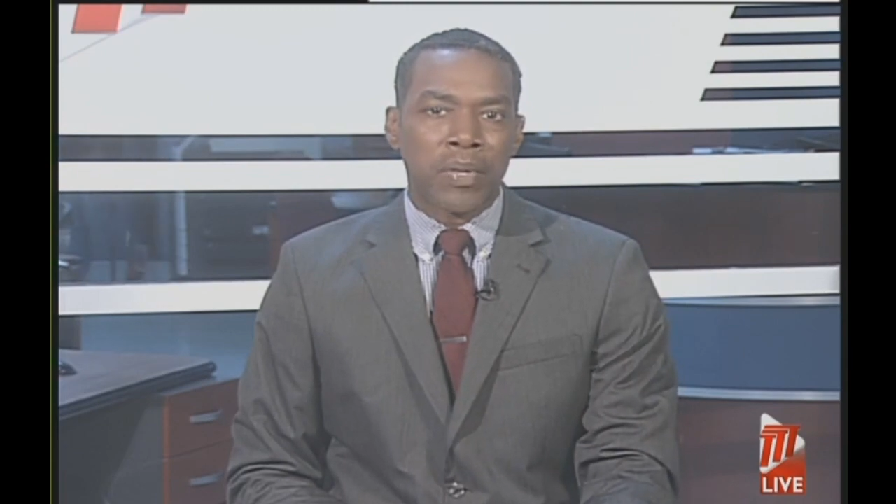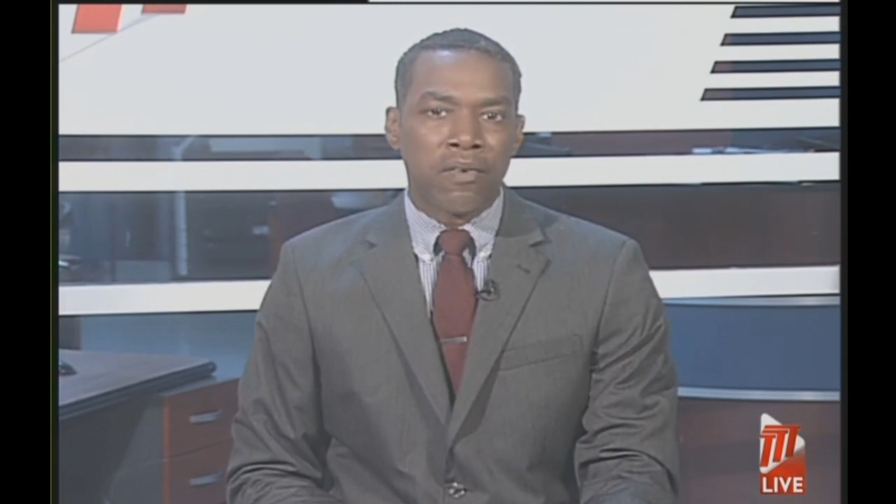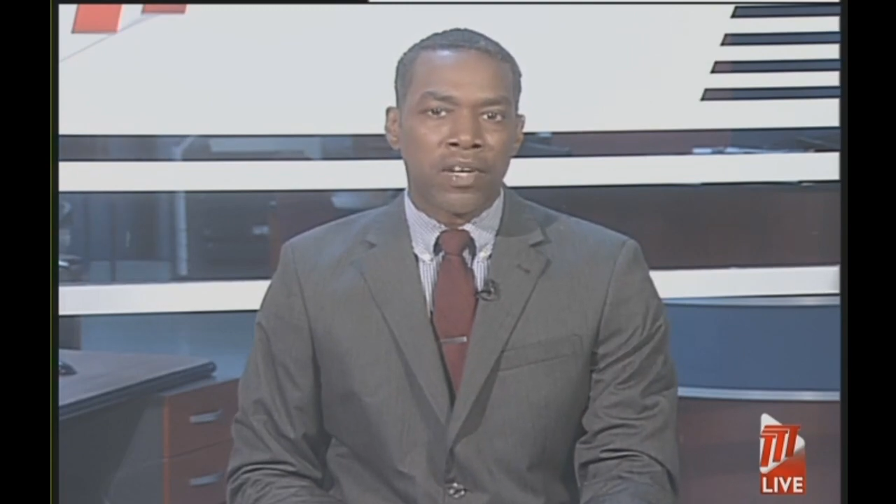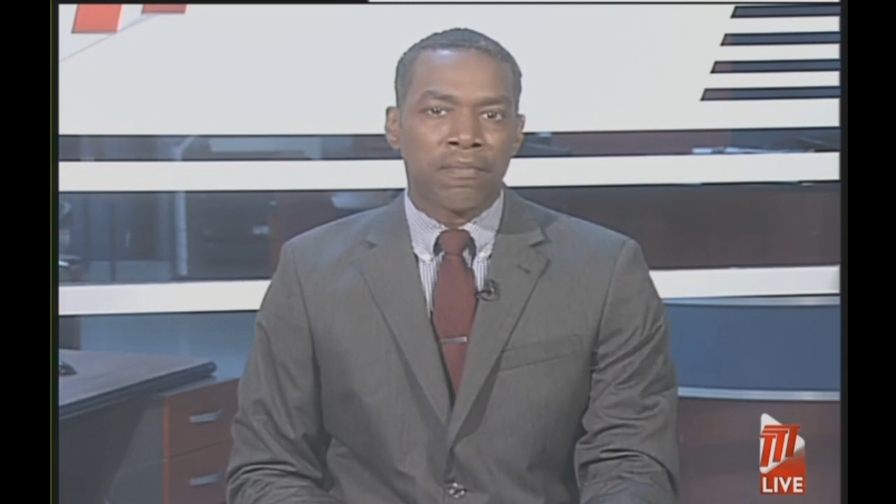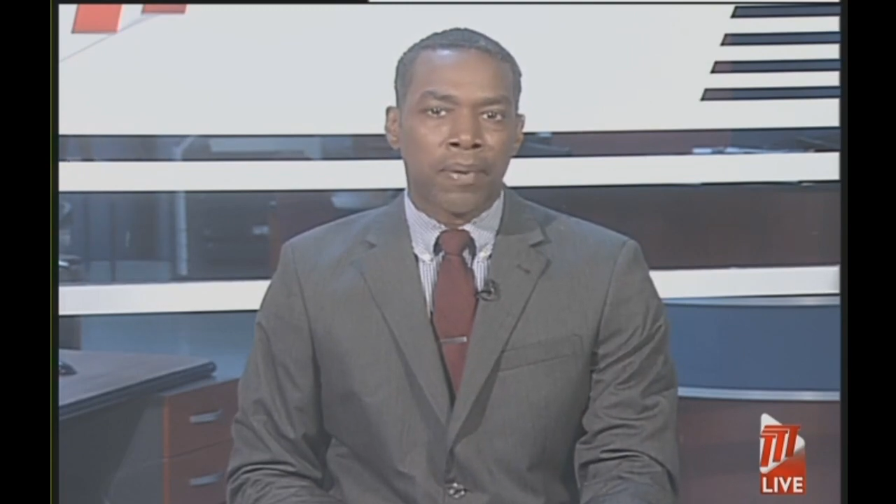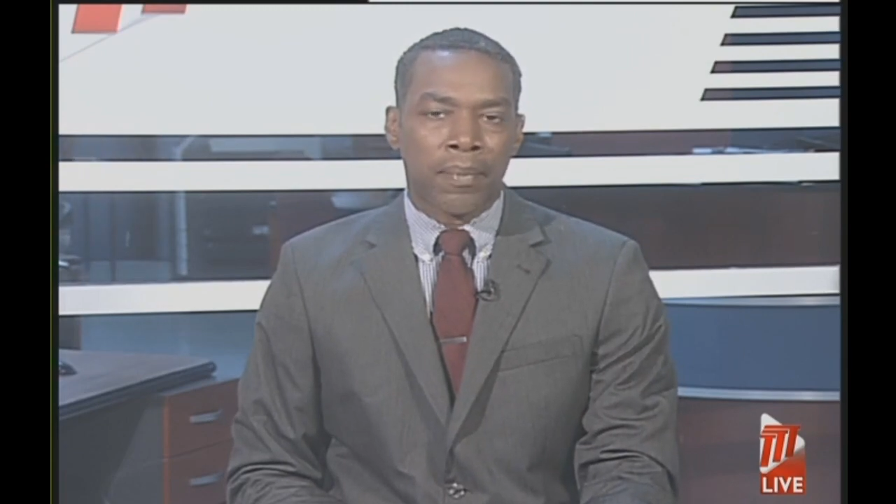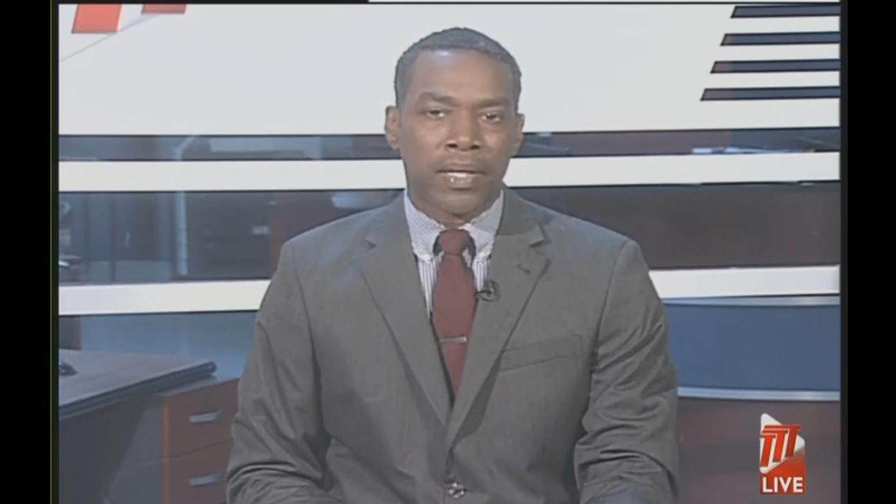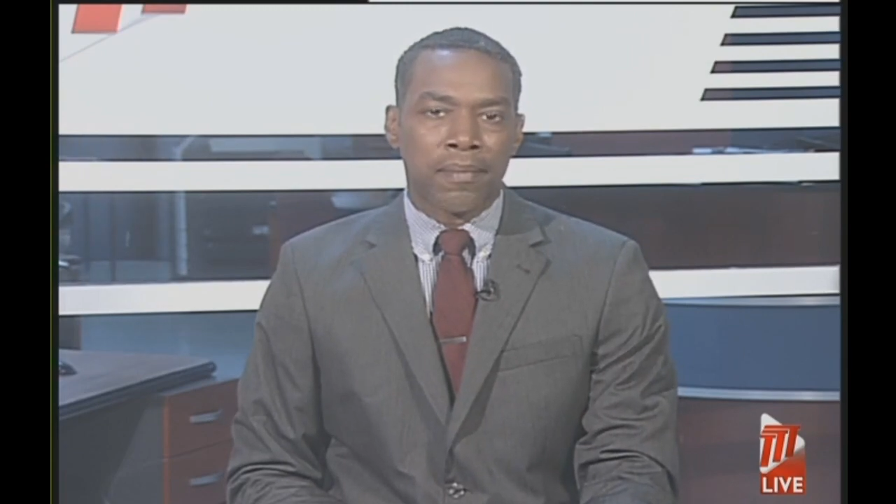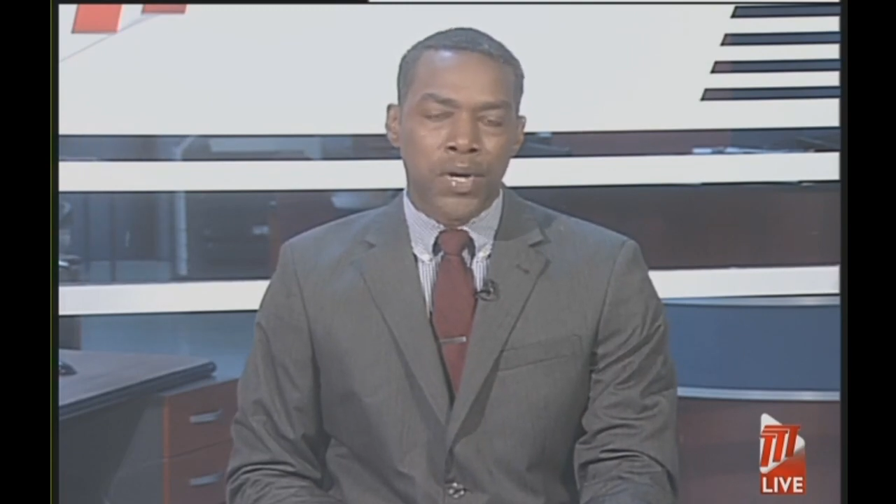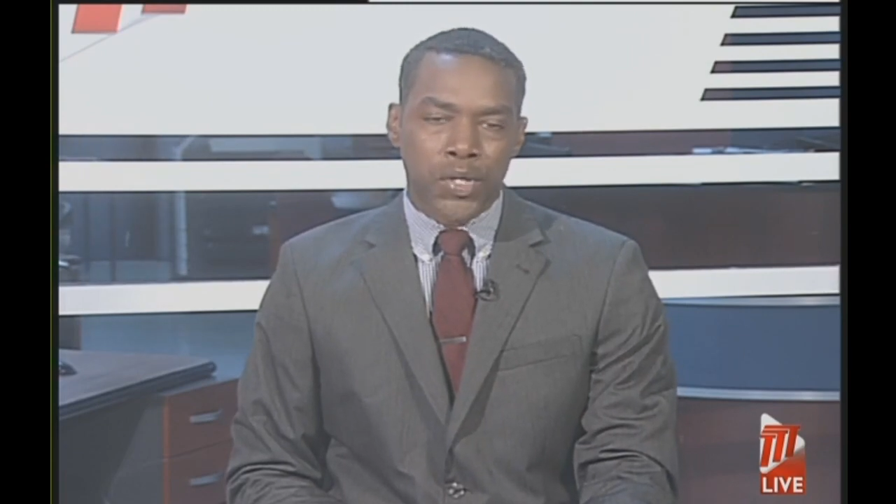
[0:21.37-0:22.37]
period of
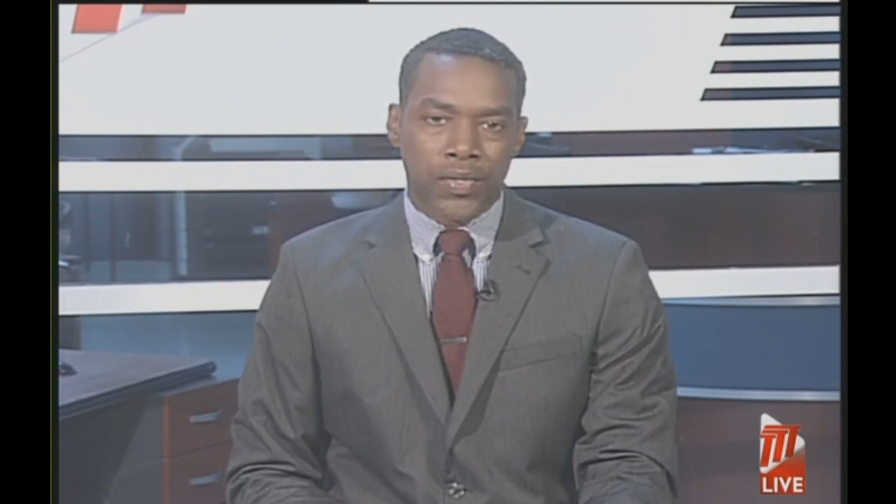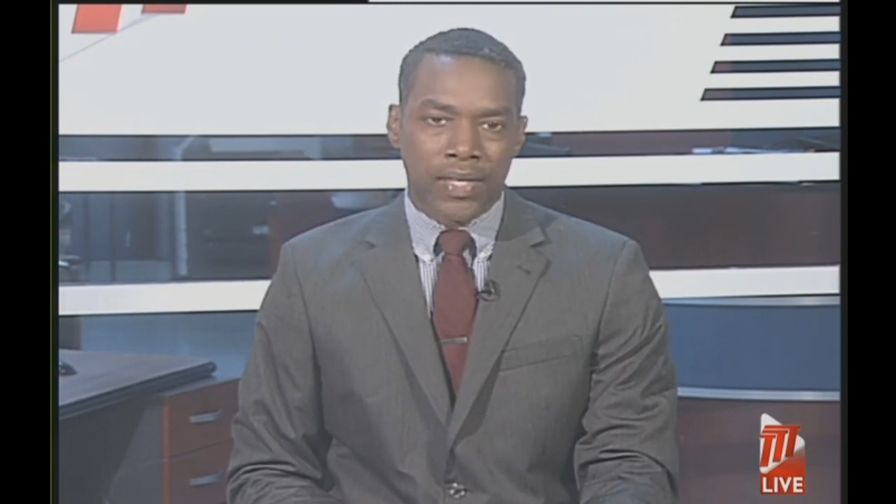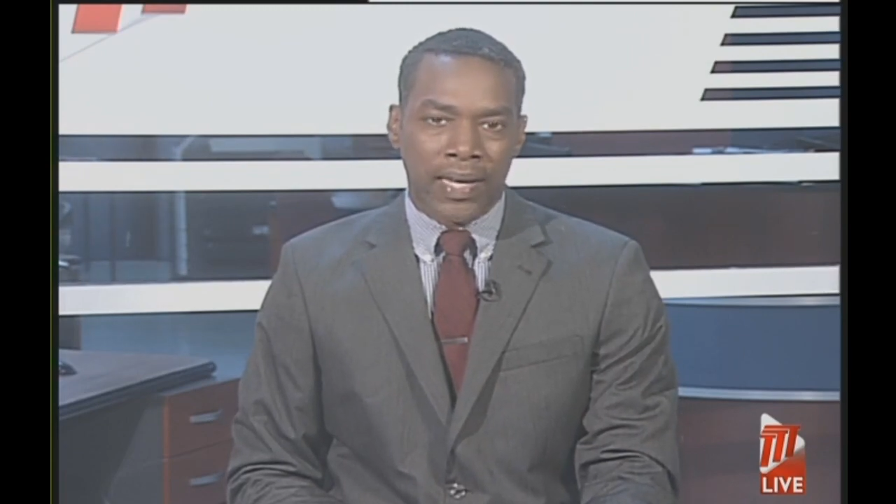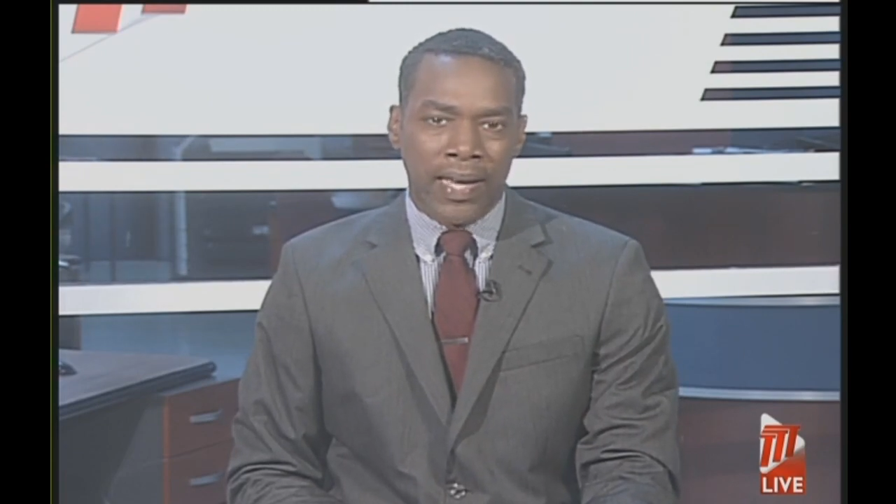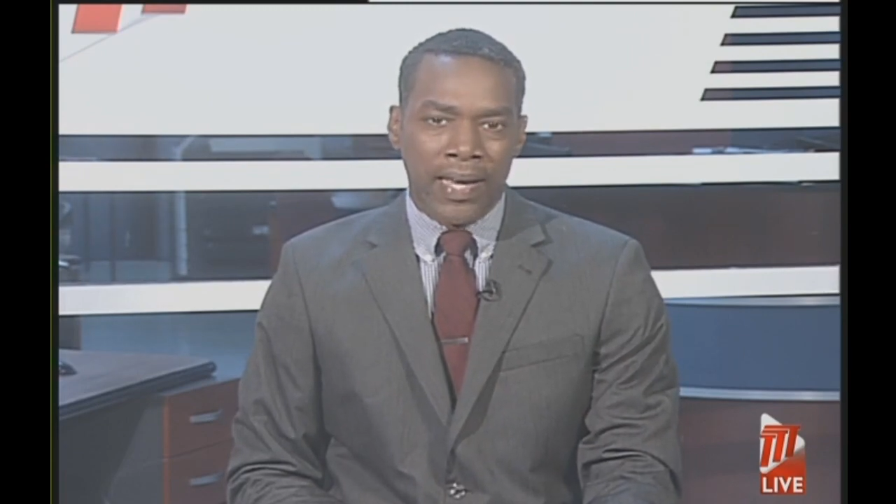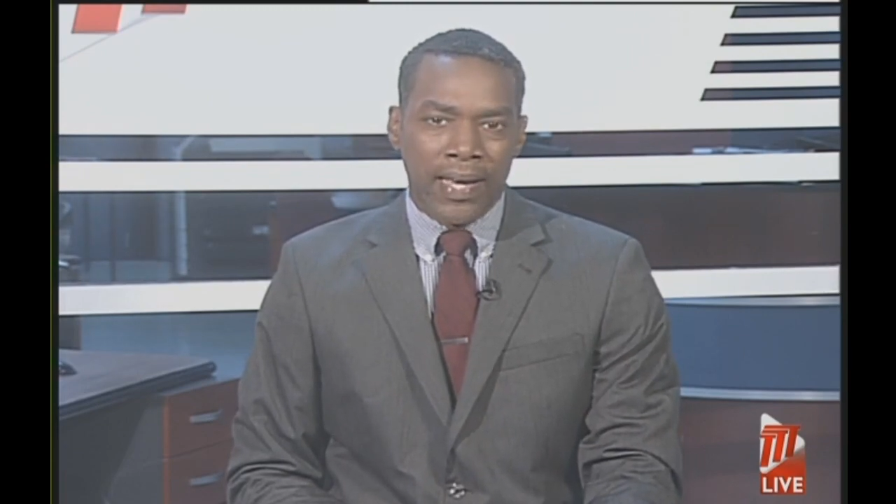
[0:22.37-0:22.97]
public emergency.